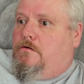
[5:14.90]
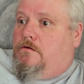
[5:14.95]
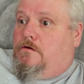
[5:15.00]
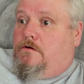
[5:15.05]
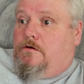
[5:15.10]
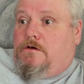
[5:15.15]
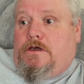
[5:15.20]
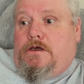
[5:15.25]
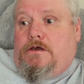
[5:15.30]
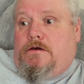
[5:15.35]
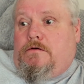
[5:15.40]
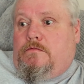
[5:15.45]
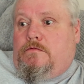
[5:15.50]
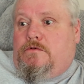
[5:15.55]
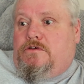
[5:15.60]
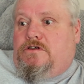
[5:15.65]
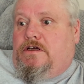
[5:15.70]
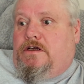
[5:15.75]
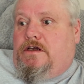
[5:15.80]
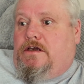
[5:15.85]
Okay,
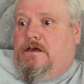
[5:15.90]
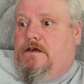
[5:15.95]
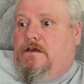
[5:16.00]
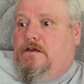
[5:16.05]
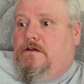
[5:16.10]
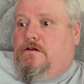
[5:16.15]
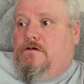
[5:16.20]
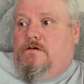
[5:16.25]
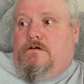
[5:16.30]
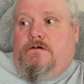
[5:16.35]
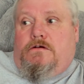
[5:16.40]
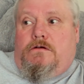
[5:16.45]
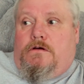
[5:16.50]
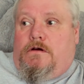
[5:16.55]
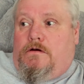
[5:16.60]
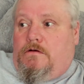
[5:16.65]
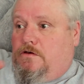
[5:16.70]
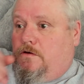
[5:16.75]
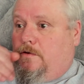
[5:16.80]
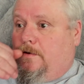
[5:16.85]
stick it
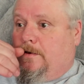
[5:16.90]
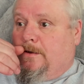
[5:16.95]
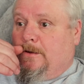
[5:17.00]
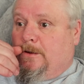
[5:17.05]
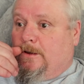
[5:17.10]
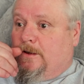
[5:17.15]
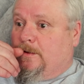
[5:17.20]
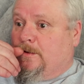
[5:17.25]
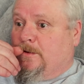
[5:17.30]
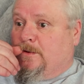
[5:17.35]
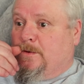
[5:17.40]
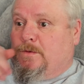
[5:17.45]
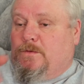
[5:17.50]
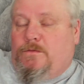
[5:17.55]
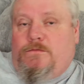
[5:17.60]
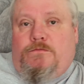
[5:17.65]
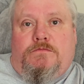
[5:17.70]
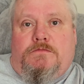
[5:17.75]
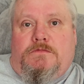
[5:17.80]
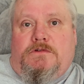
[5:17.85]
onto our list.
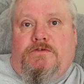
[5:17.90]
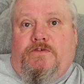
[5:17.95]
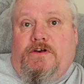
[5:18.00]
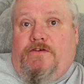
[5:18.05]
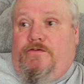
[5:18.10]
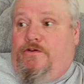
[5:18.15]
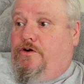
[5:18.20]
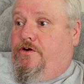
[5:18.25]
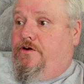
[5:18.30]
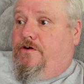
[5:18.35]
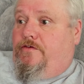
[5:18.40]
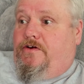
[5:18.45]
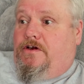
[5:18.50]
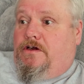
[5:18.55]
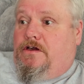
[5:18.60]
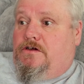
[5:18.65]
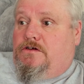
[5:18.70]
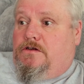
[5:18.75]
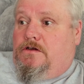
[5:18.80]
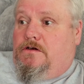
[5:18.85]
Never heard of it,
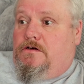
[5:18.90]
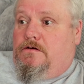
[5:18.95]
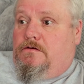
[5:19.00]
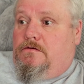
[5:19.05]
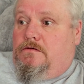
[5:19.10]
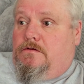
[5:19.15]
actually.